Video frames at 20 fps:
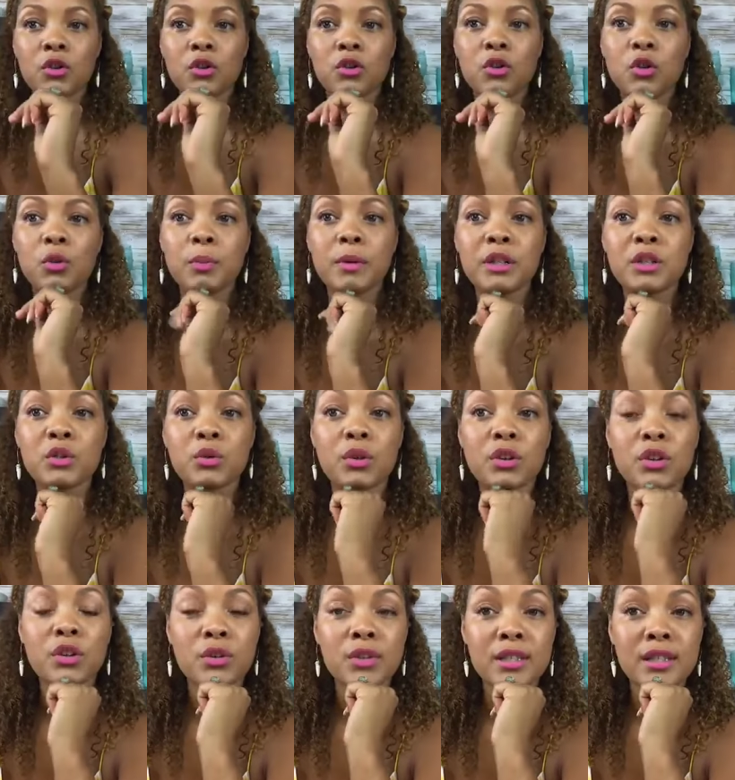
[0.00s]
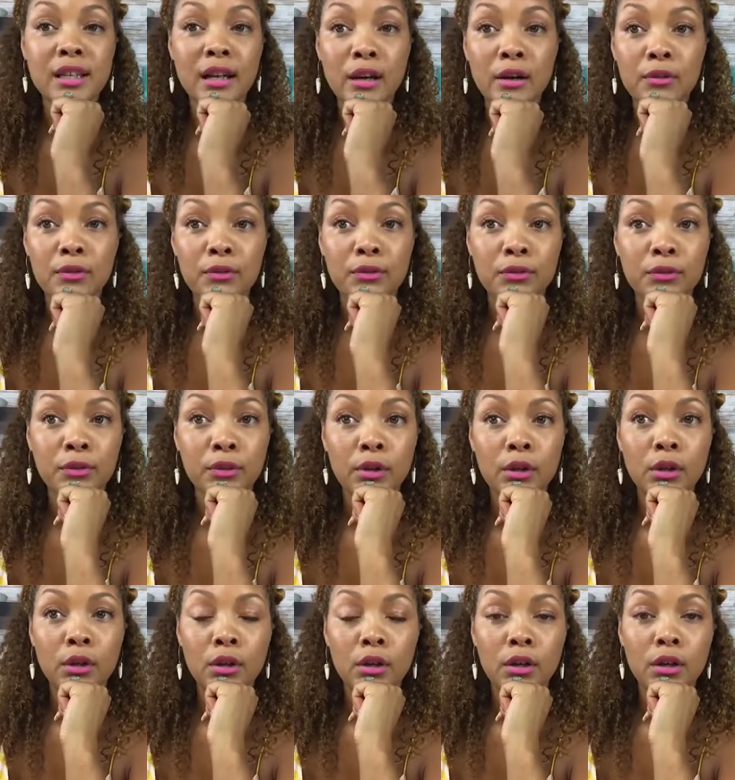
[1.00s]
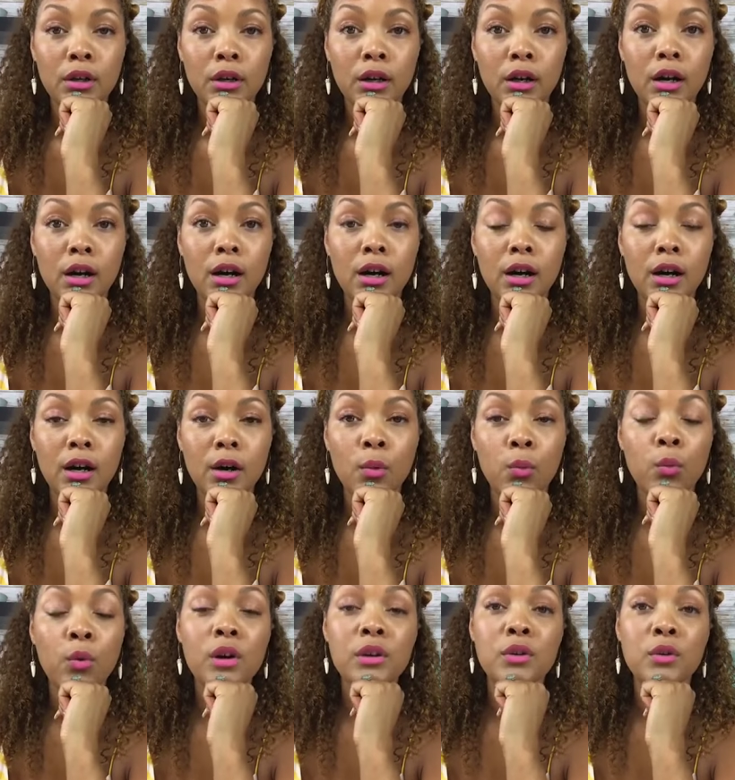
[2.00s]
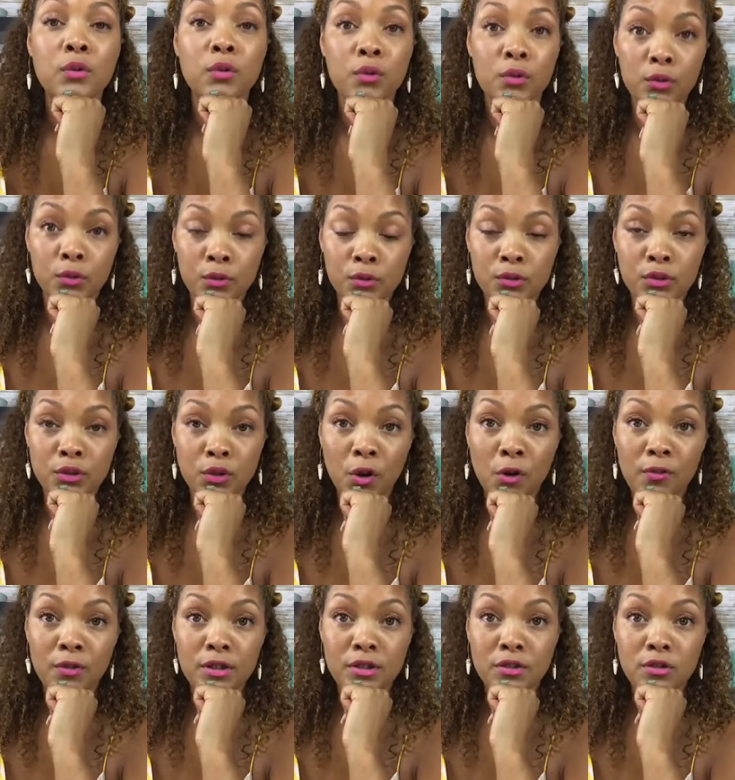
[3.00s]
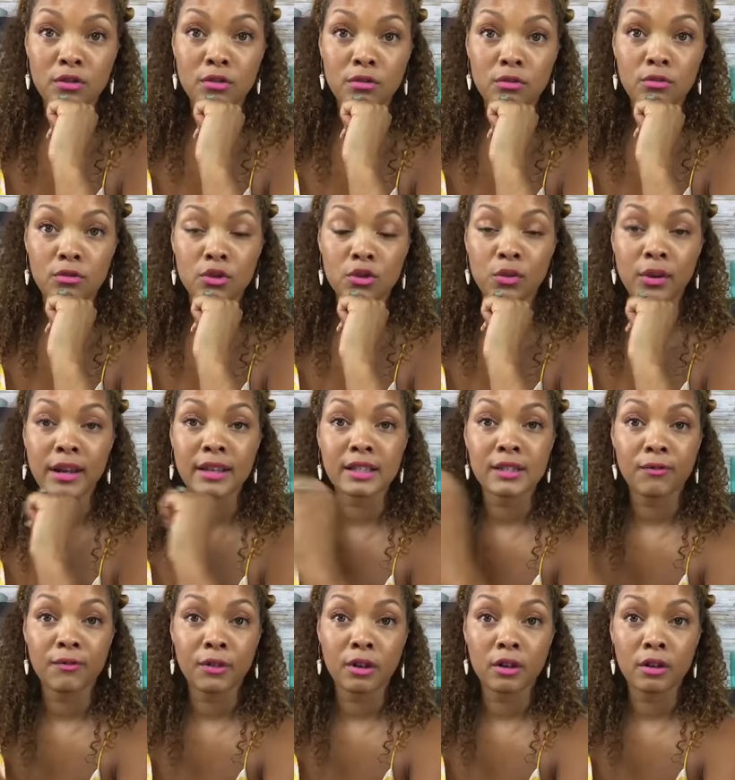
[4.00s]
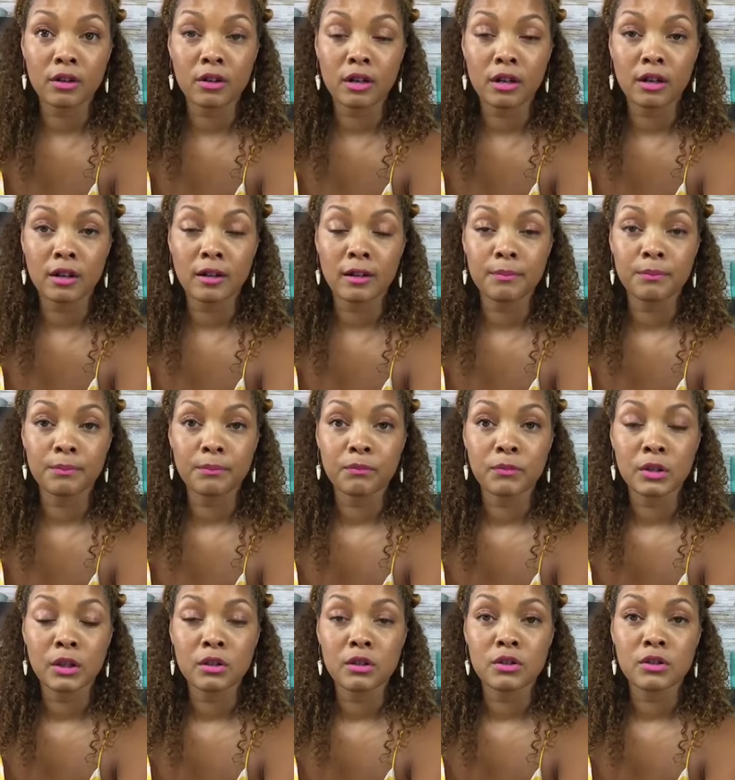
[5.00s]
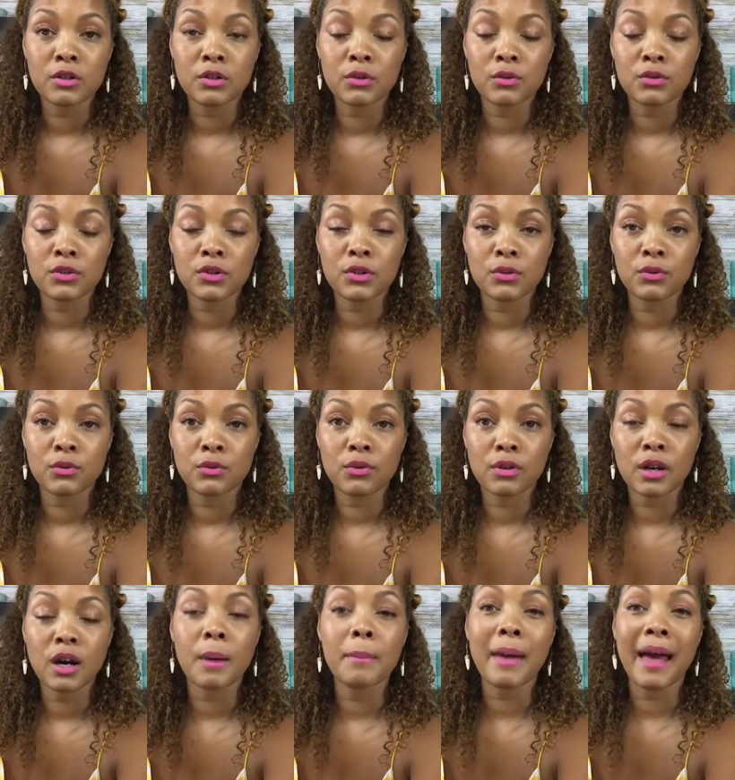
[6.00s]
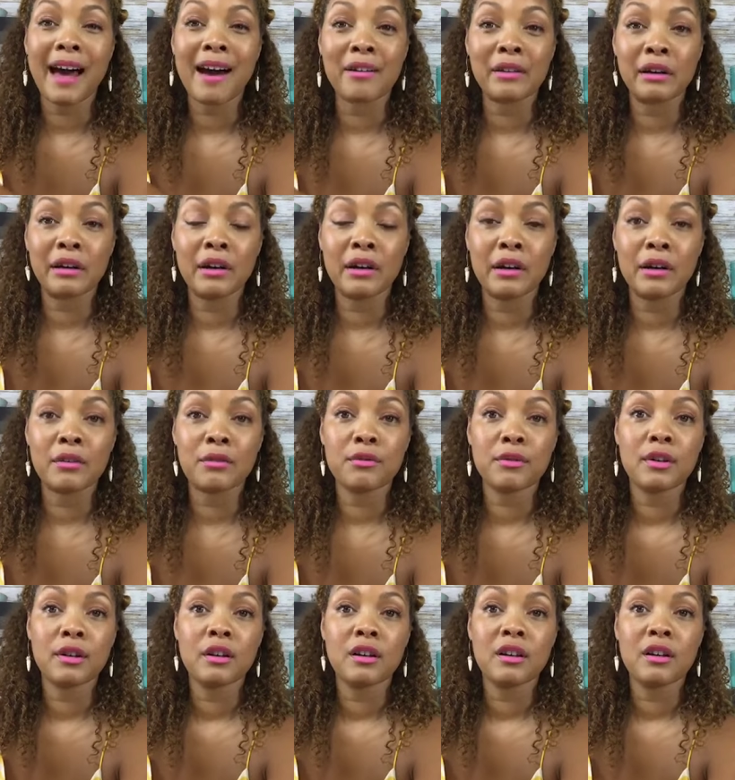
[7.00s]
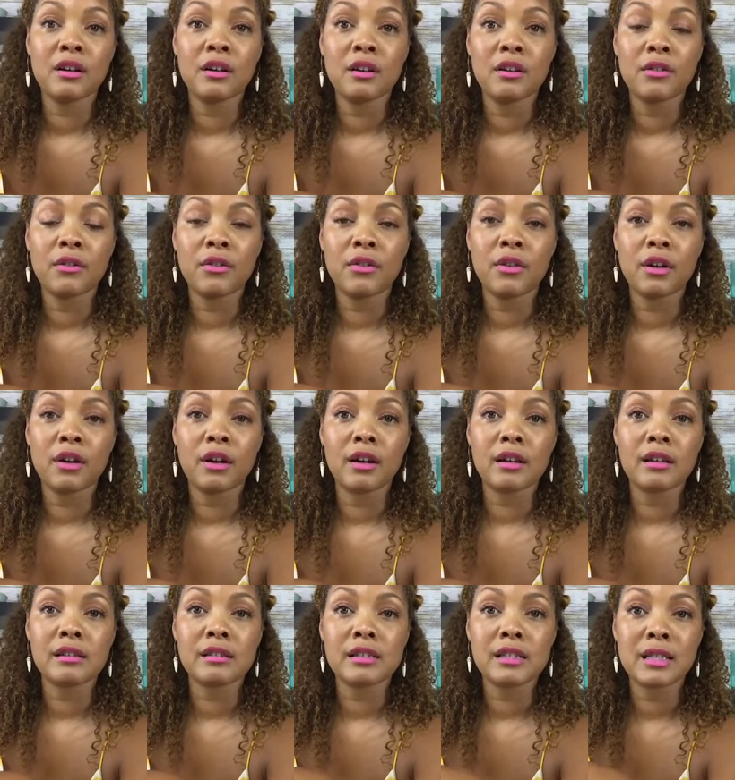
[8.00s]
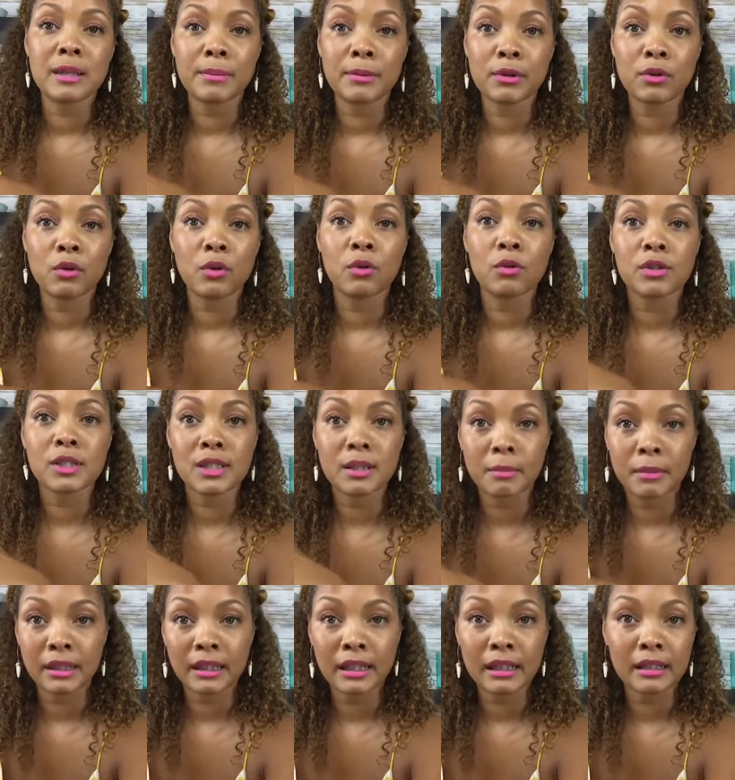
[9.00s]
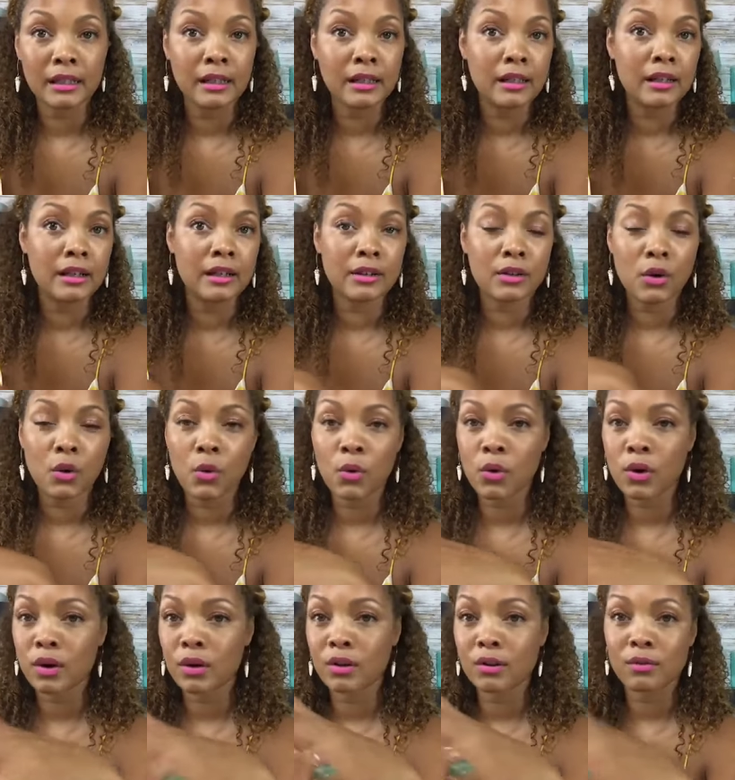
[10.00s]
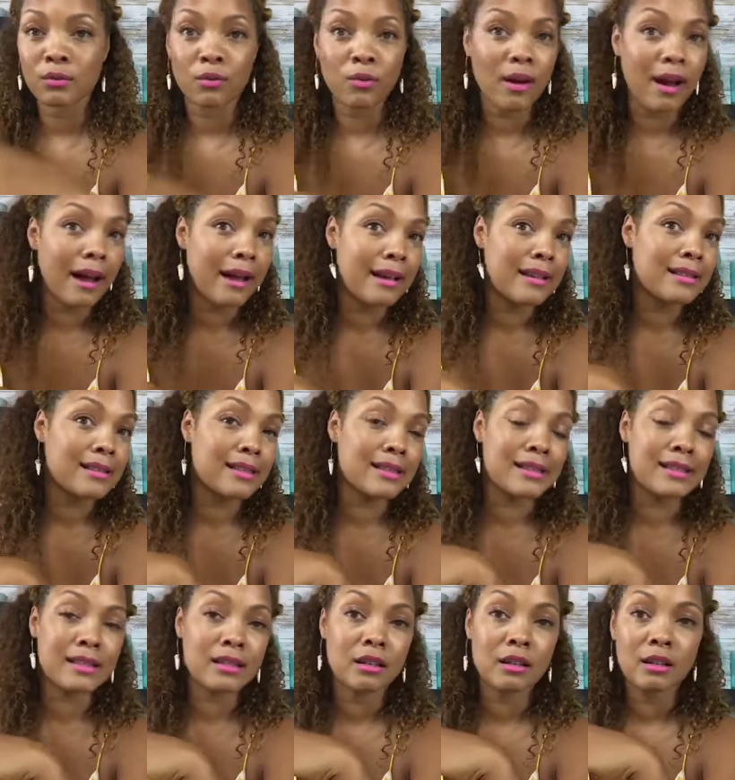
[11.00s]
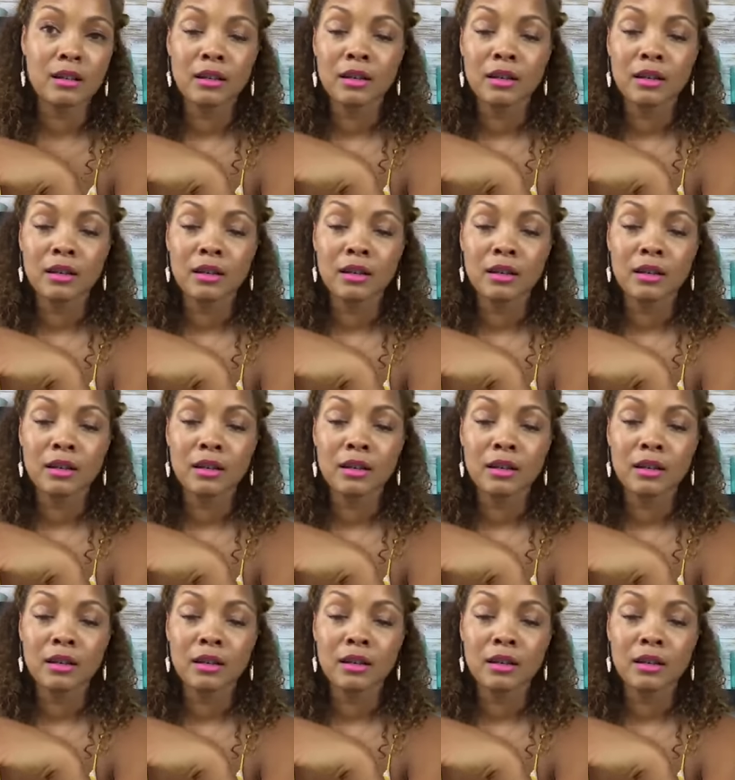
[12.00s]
you'll be doing yourself a wonderful service to transfer, uh, to, to come out of the typical semolina, corn, rice,